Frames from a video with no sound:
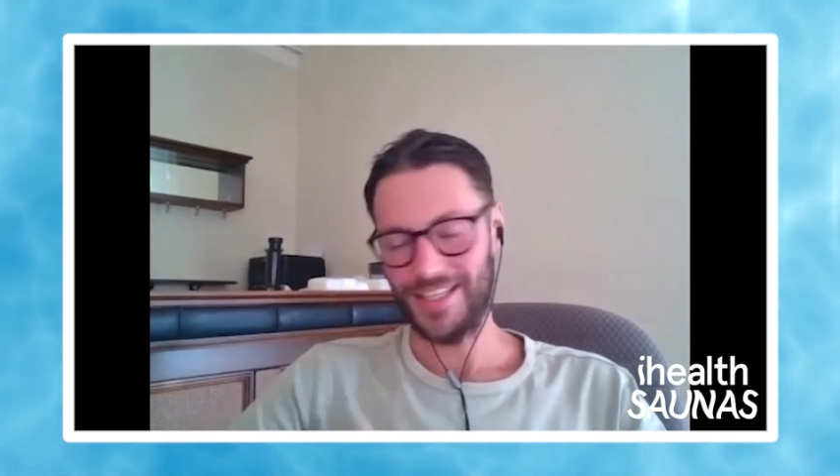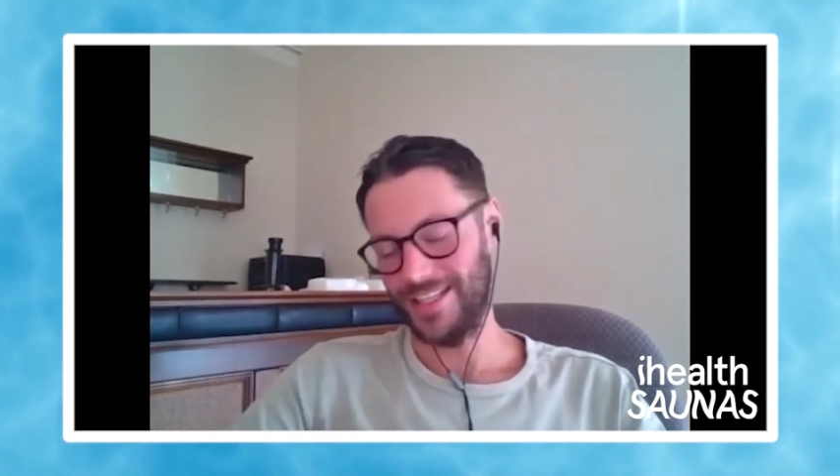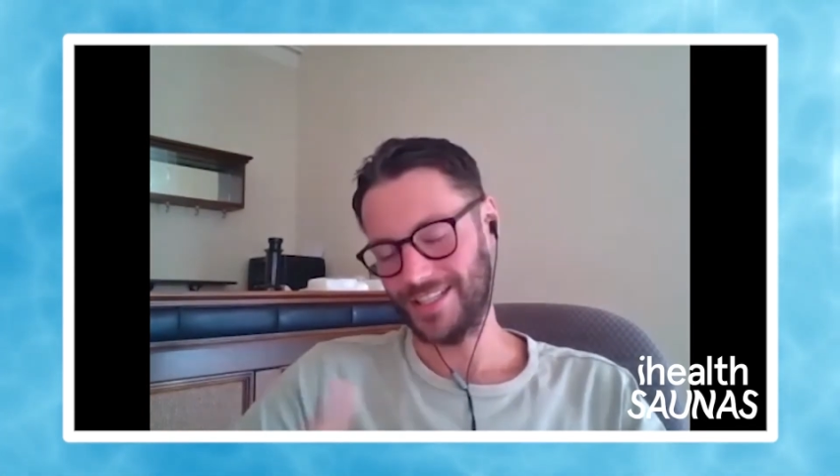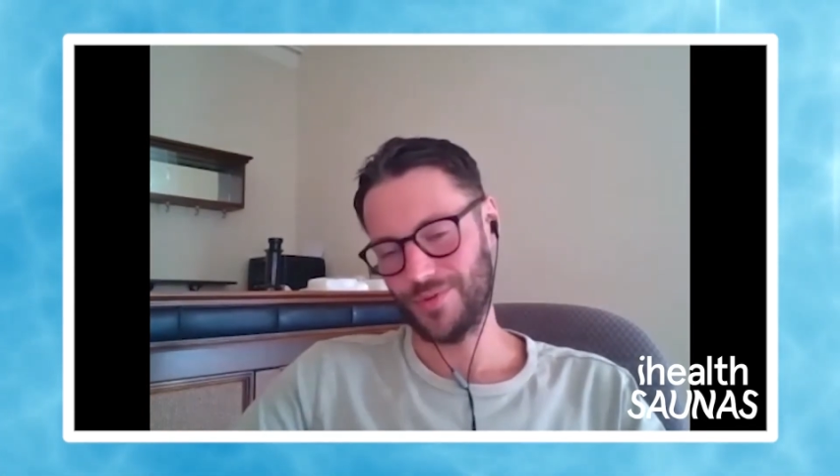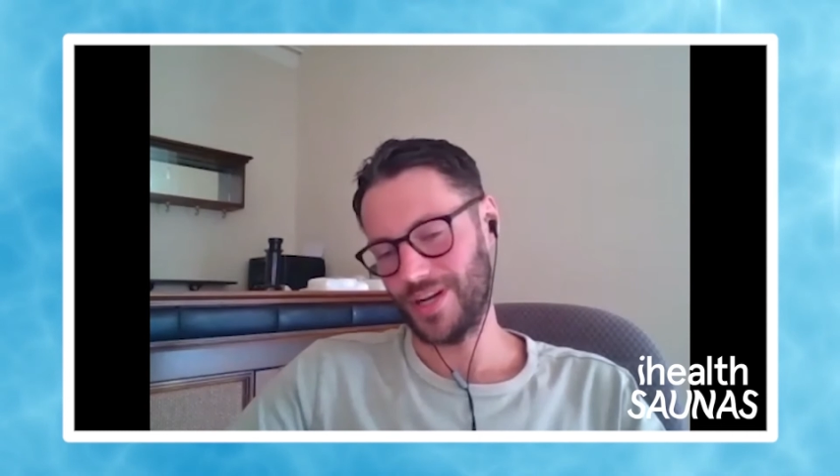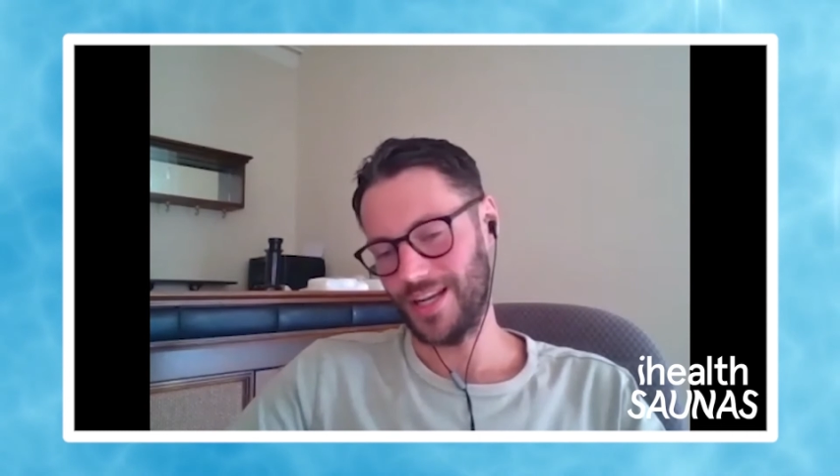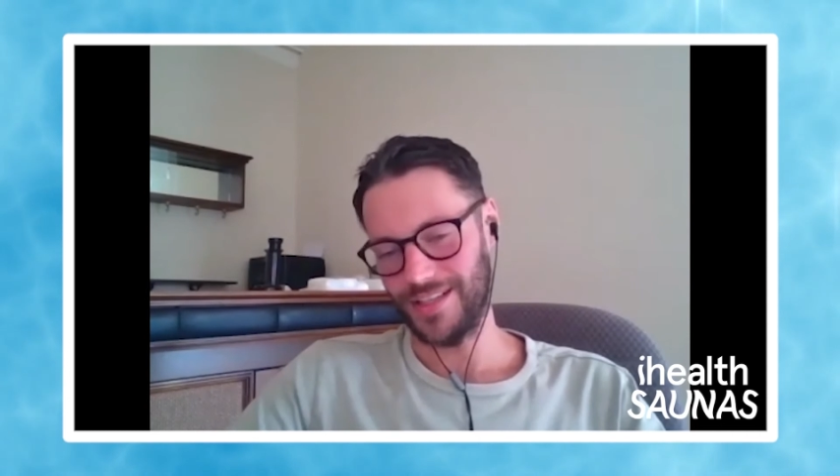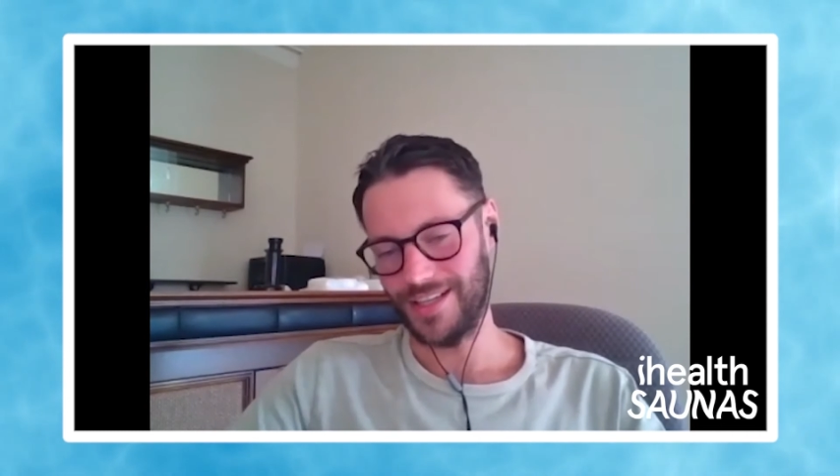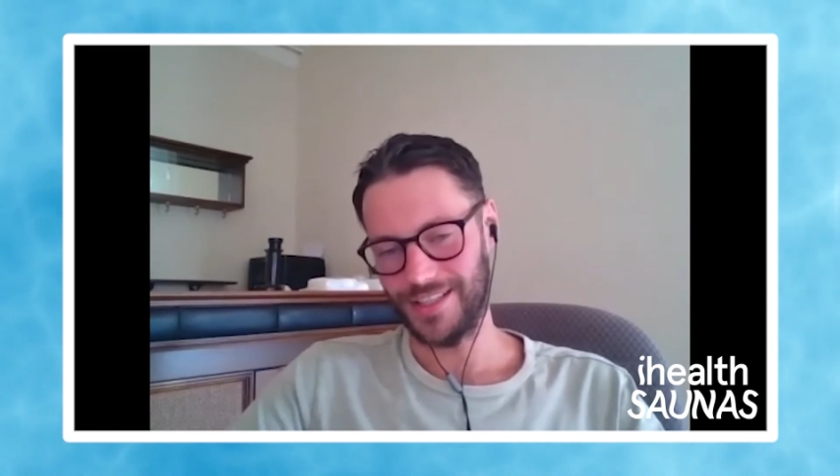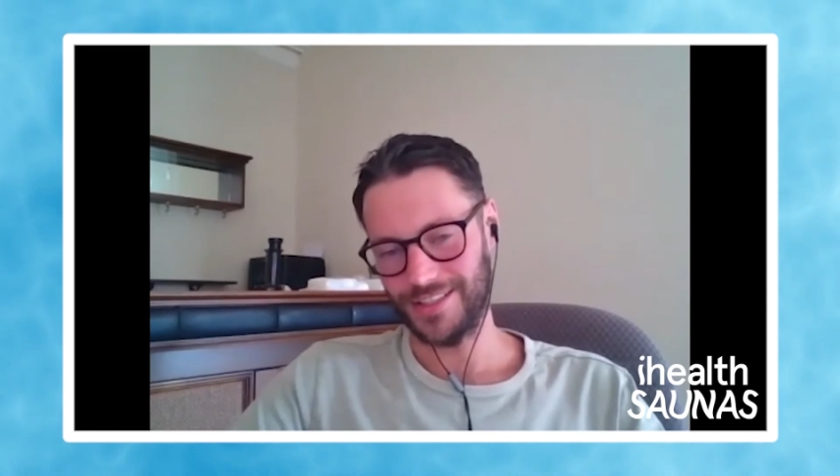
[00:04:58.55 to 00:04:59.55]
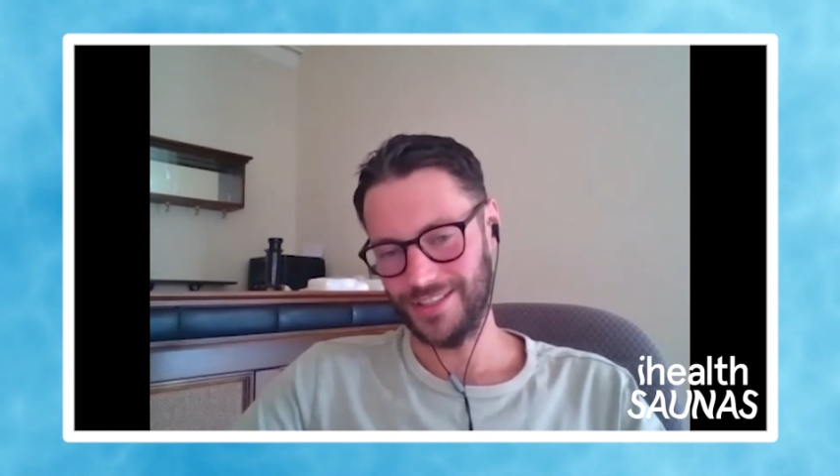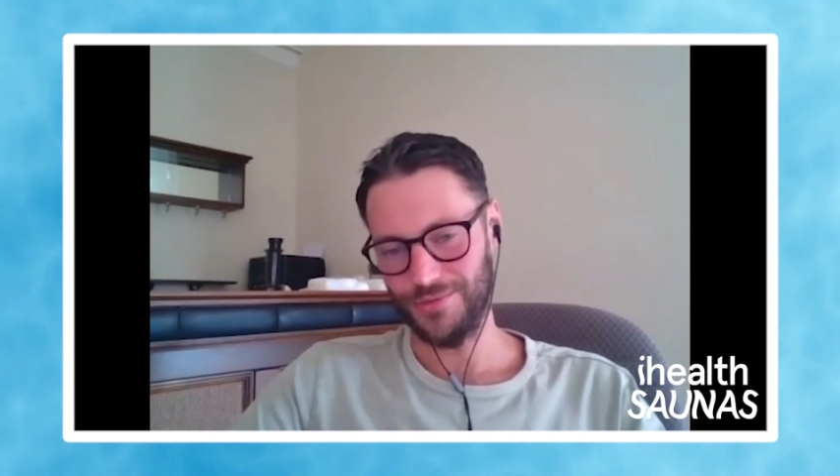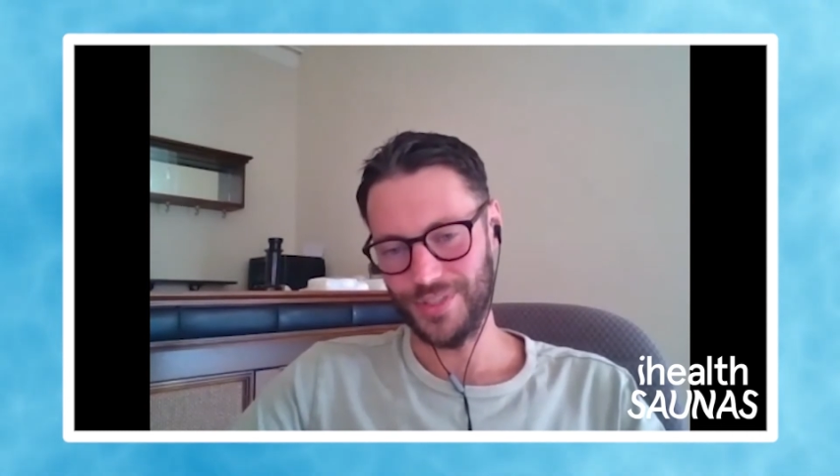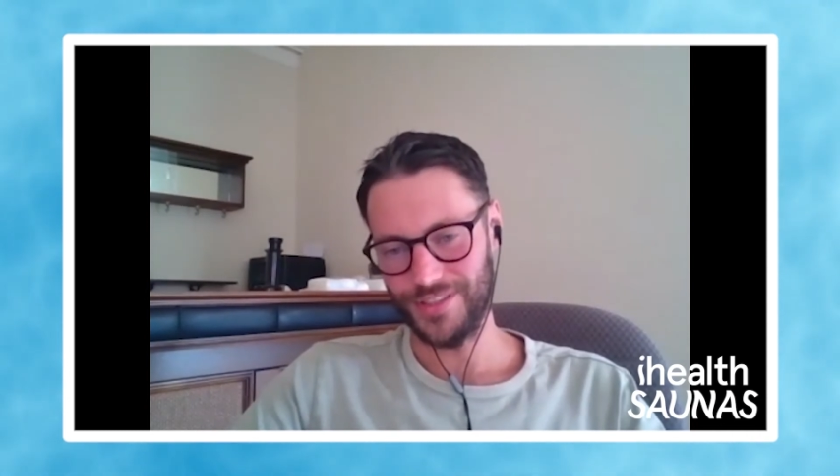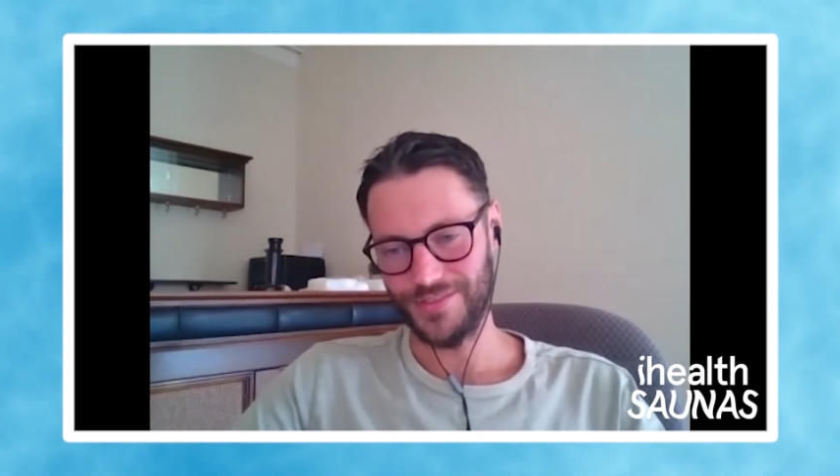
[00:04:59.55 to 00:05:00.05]
and this is why I like that
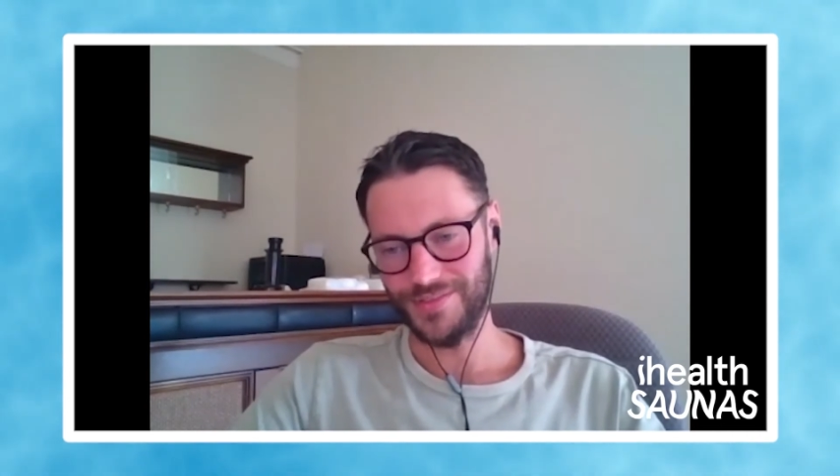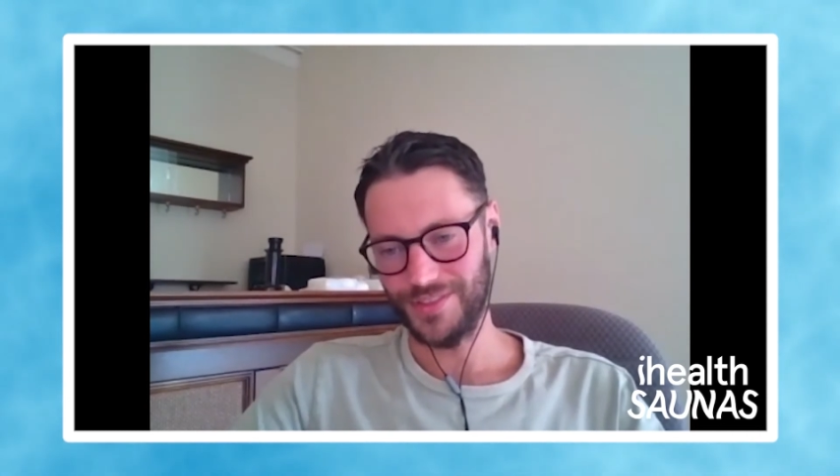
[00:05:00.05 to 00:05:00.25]
you went